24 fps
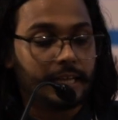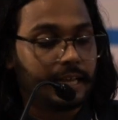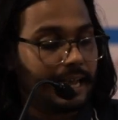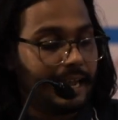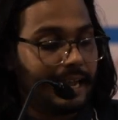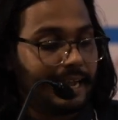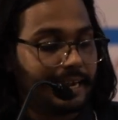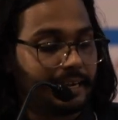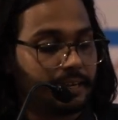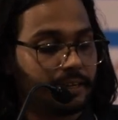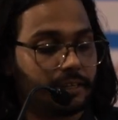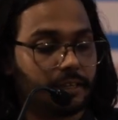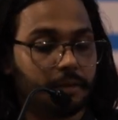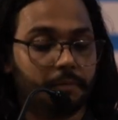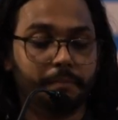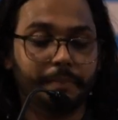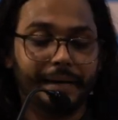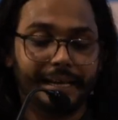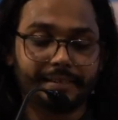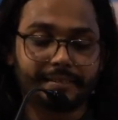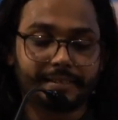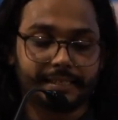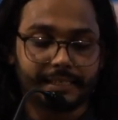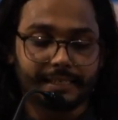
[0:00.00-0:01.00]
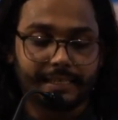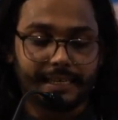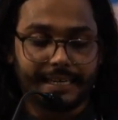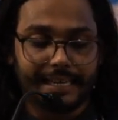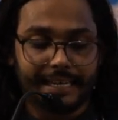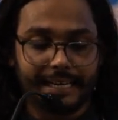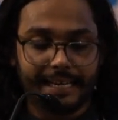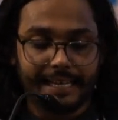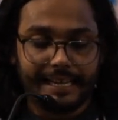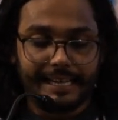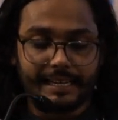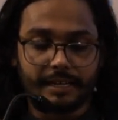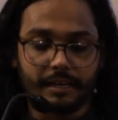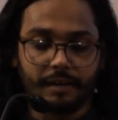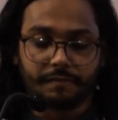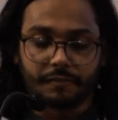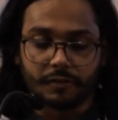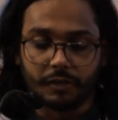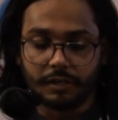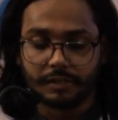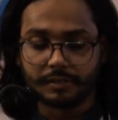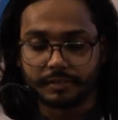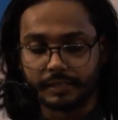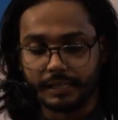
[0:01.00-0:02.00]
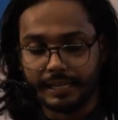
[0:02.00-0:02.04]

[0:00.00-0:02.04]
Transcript: And the best thing that I like, of course,